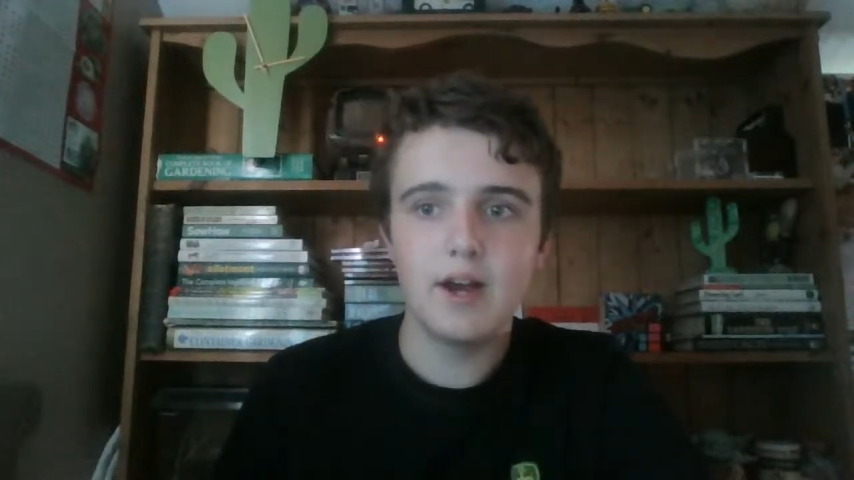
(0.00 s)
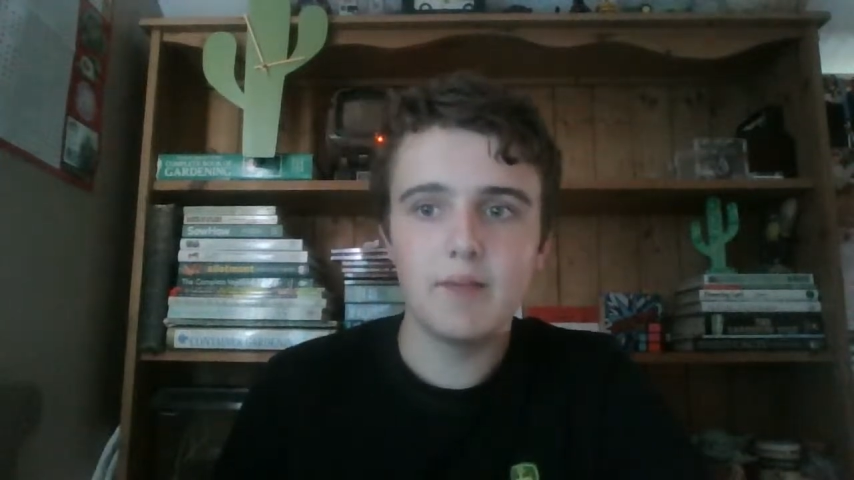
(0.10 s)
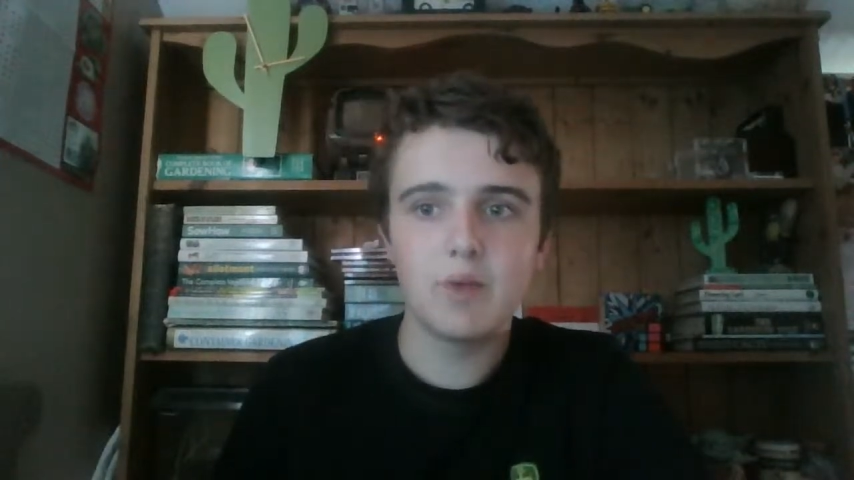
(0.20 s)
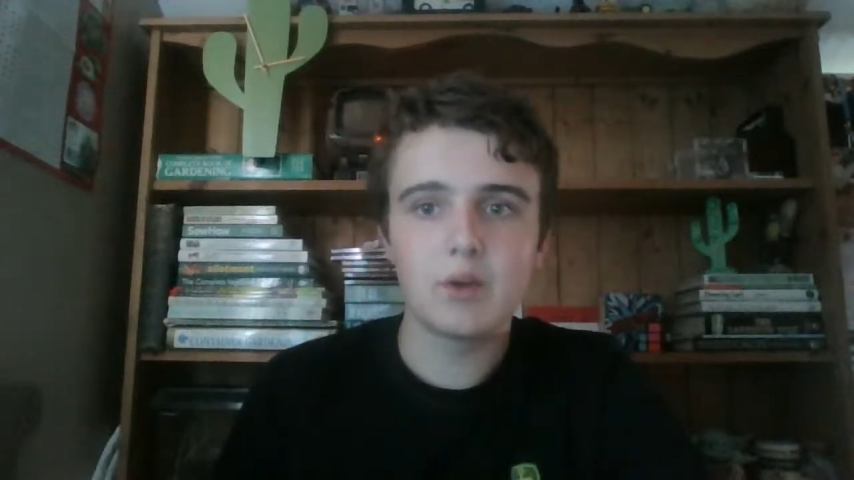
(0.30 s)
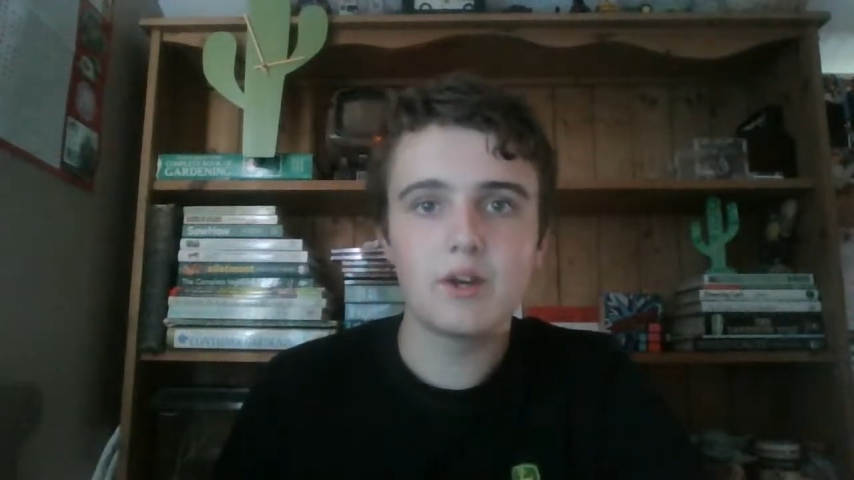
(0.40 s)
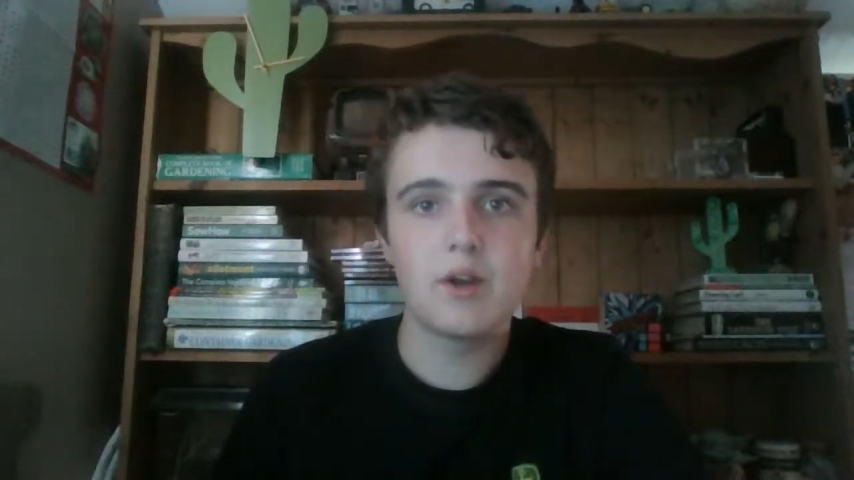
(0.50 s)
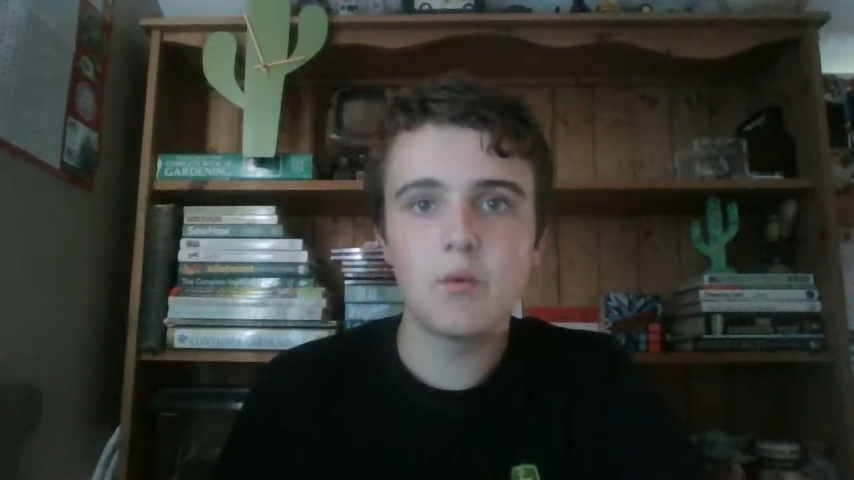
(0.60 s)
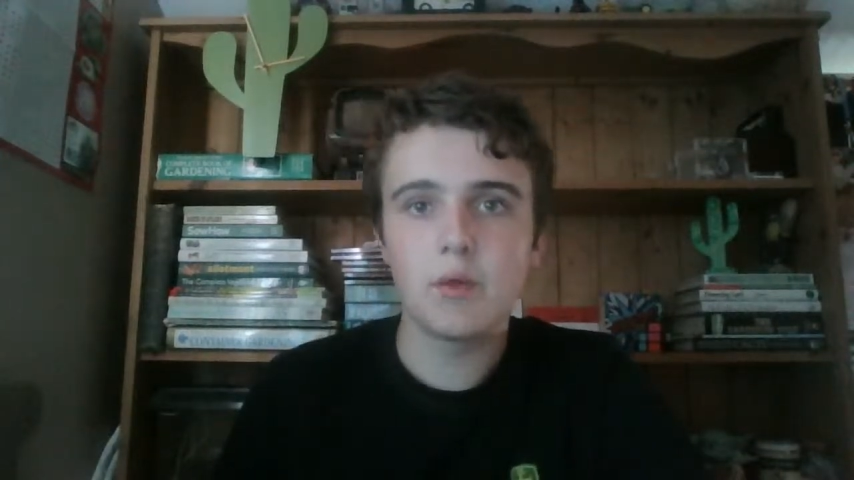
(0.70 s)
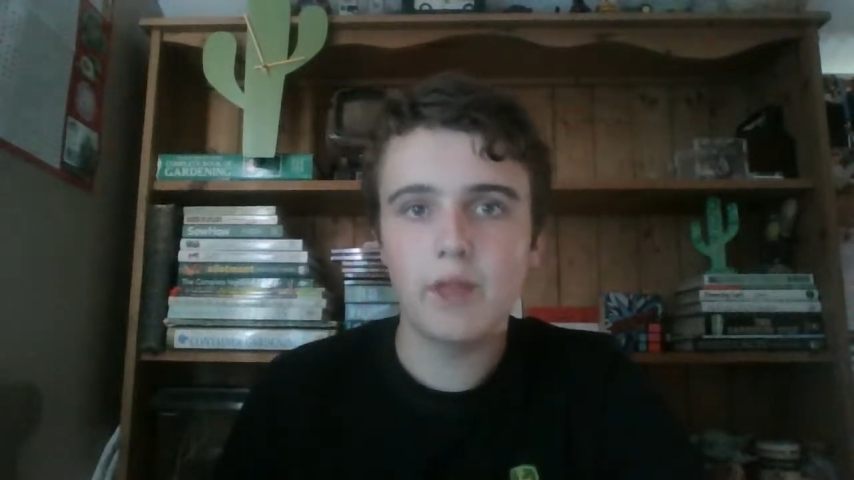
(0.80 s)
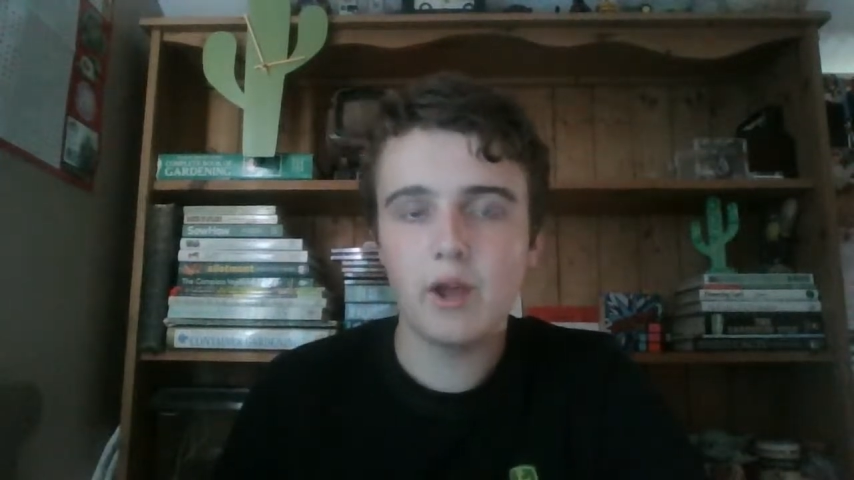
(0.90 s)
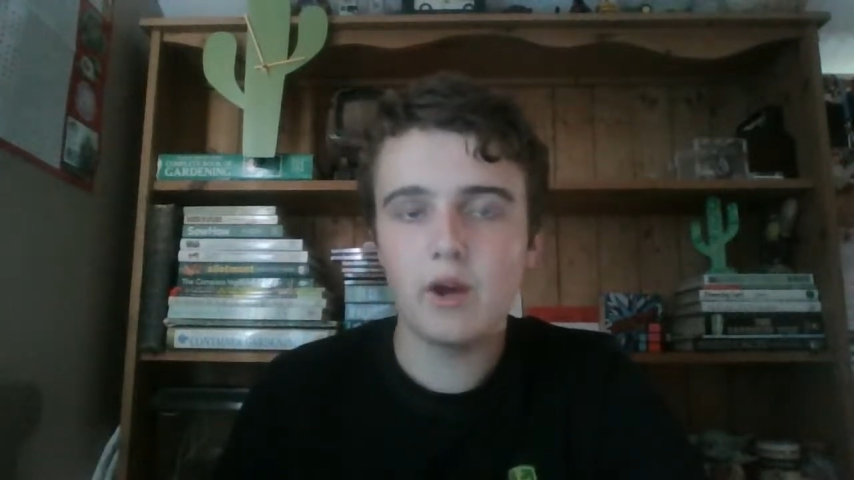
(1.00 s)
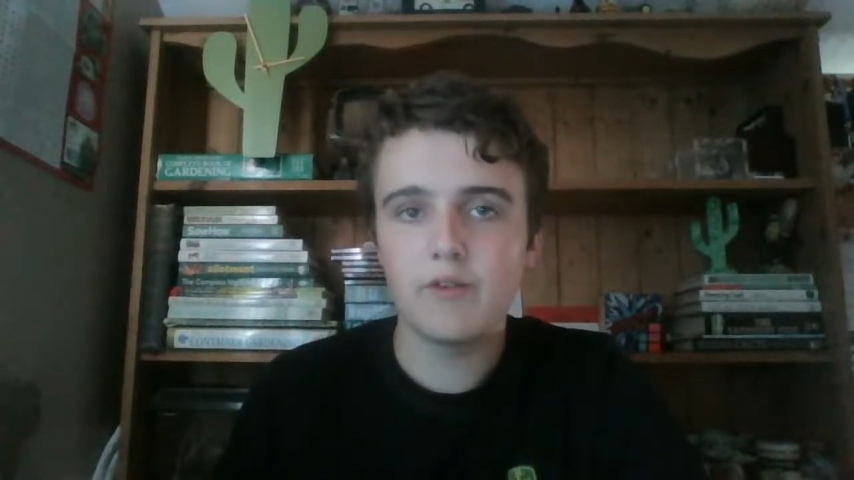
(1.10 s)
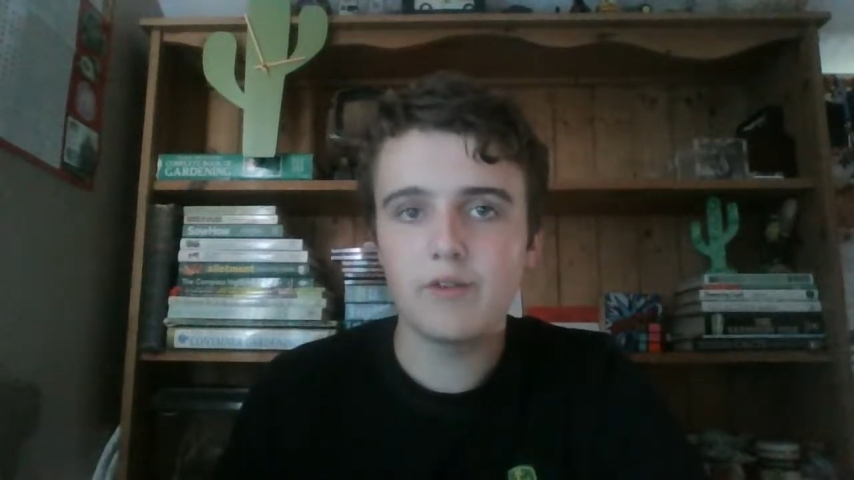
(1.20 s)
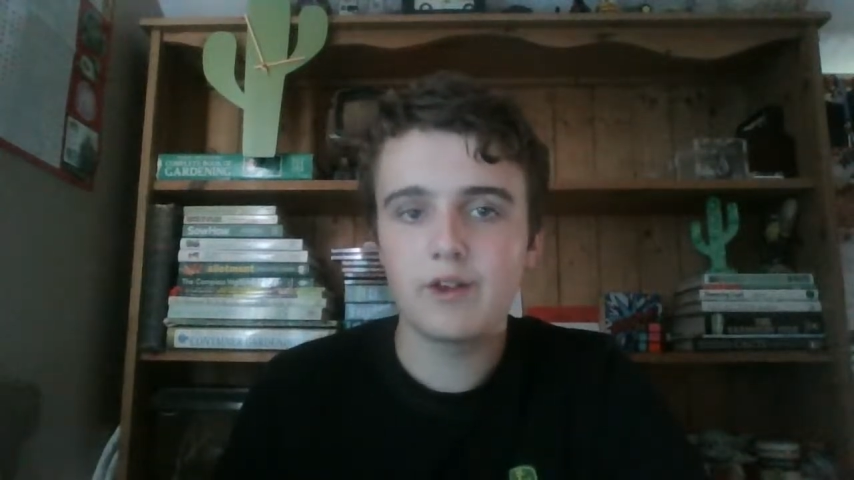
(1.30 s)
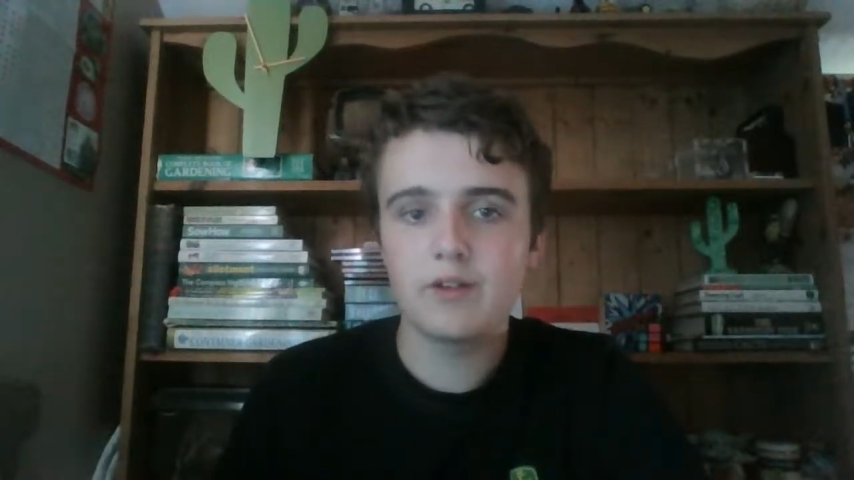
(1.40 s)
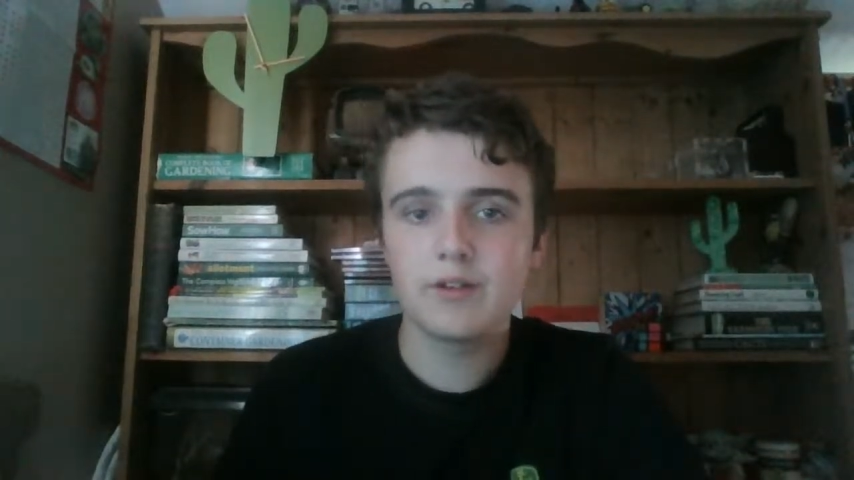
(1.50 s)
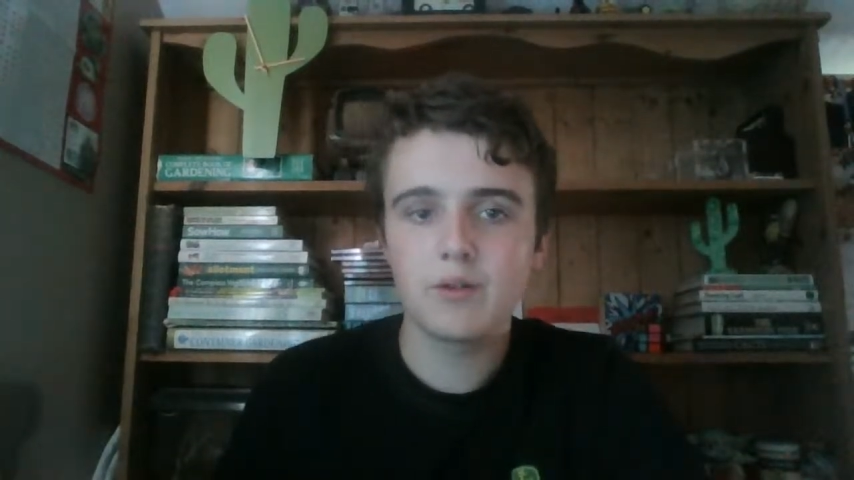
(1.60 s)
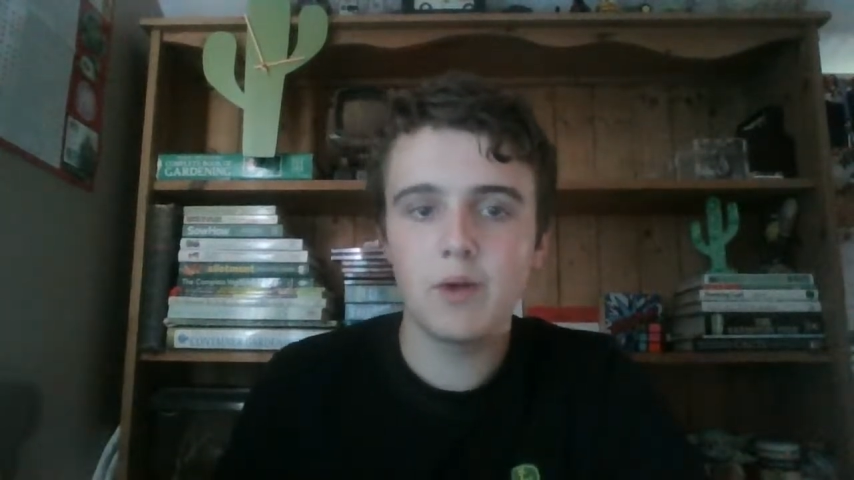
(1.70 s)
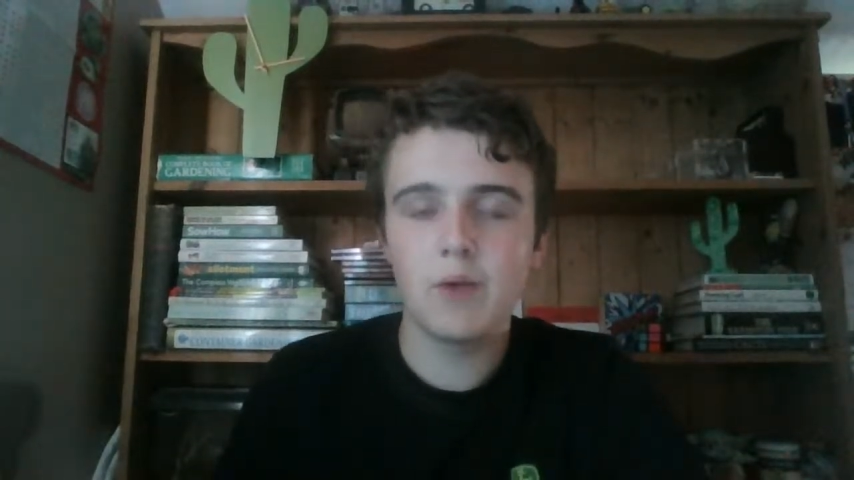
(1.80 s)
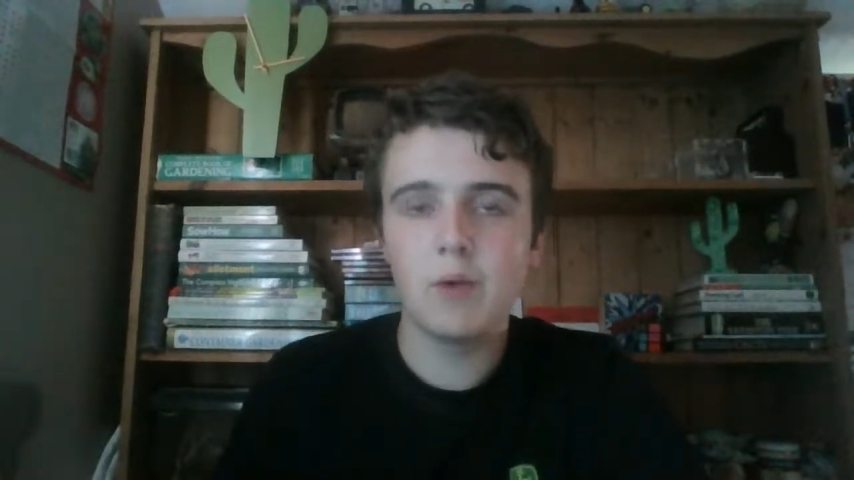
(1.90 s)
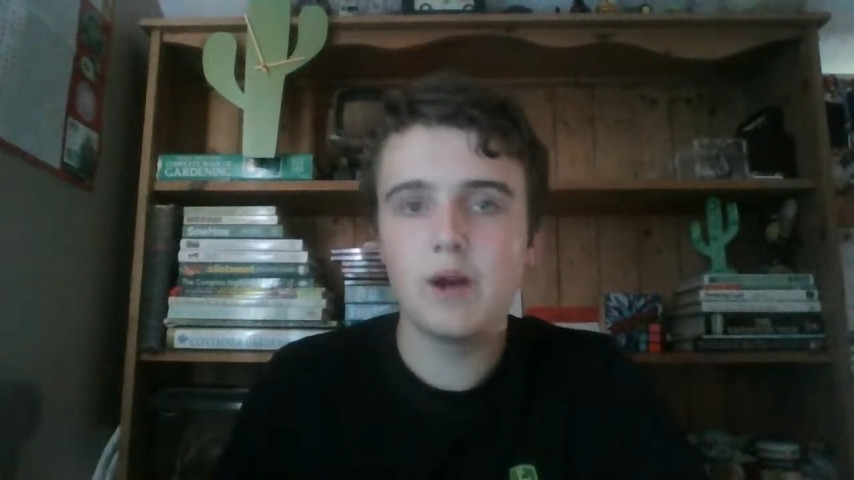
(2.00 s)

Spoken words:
I'm not going to know what they are for quite a